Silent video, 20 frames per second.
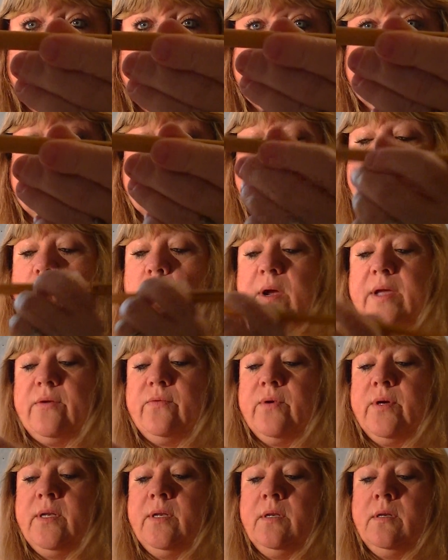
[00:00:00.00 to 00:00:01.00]
This is a white
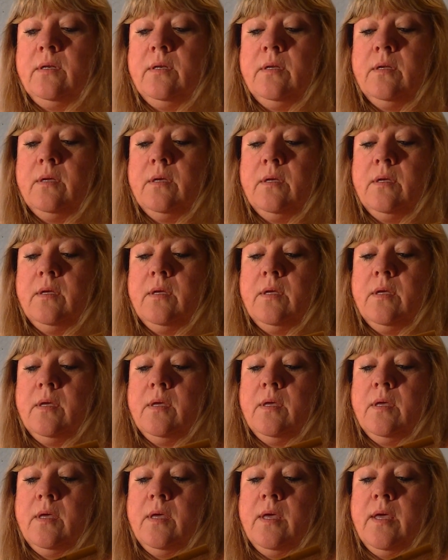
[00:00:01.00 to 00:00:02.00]
one.
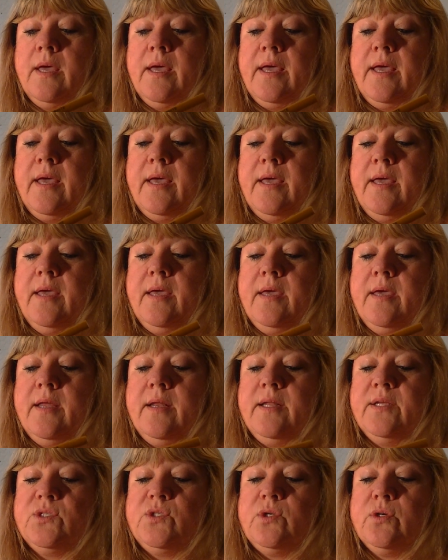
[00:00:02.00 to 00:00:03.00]

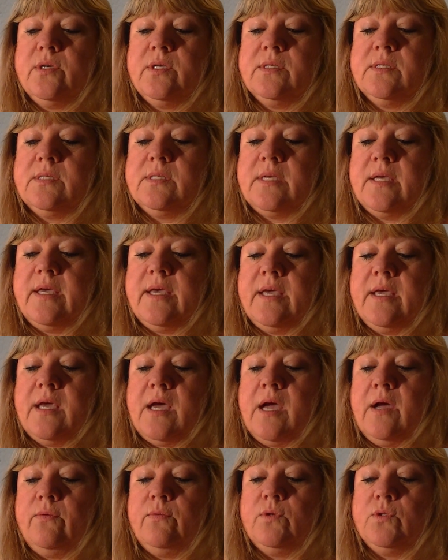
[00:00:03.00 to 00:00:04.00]
And as you can see,
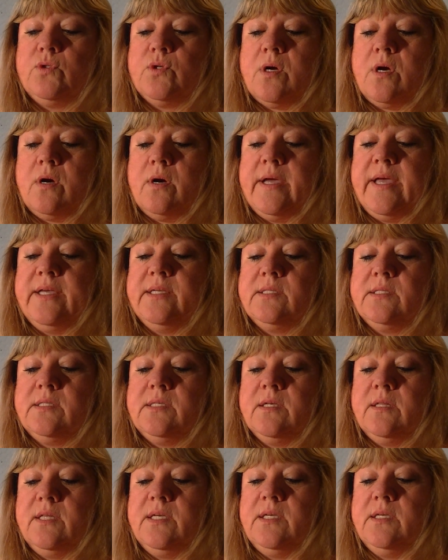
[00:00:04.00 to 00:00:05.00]
I will draw a
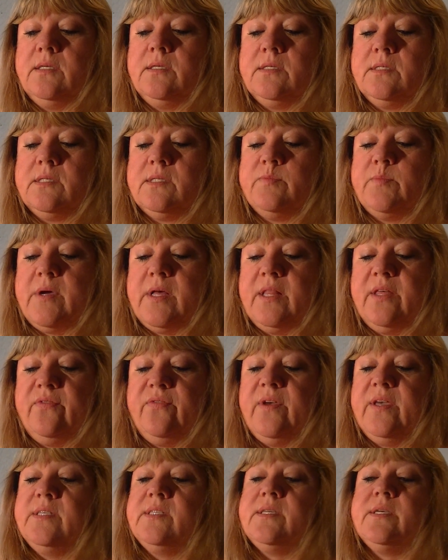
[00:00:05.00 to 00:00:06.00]
silly smiley
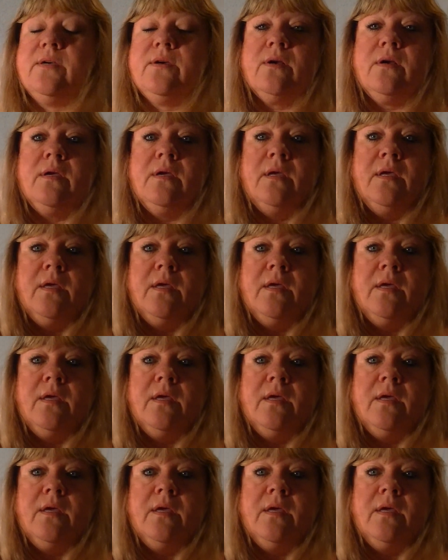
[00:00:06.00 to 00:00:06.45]
face here.